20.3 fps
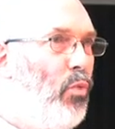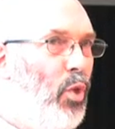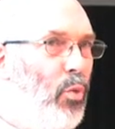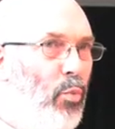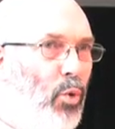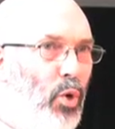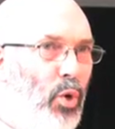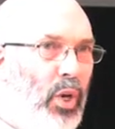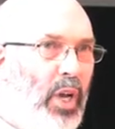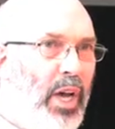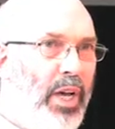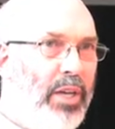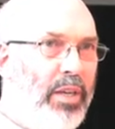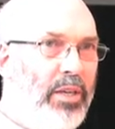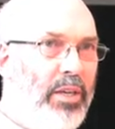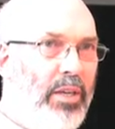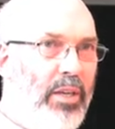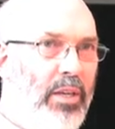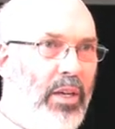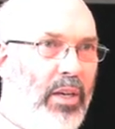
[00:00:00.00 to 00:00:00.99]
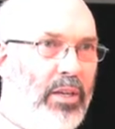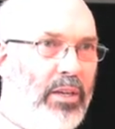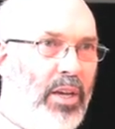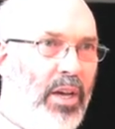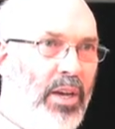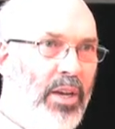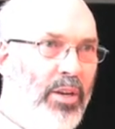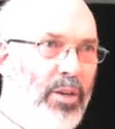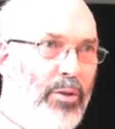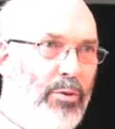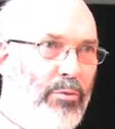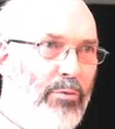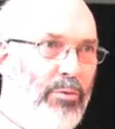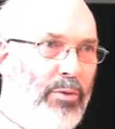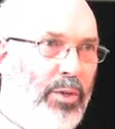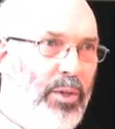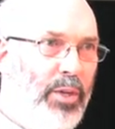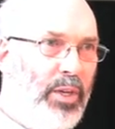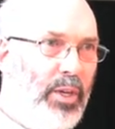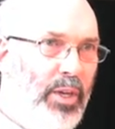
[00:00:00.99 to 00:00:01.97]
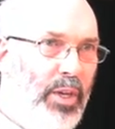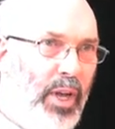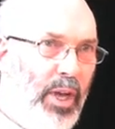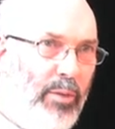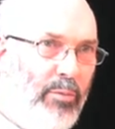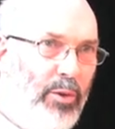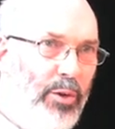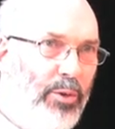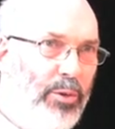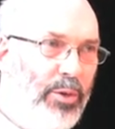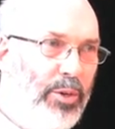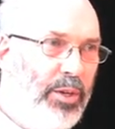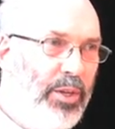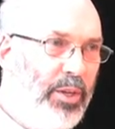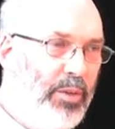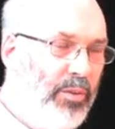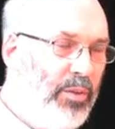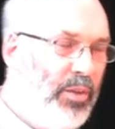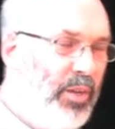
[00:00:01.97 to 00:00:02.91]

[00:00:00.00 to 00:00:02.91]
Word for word: more like a kind of livelihood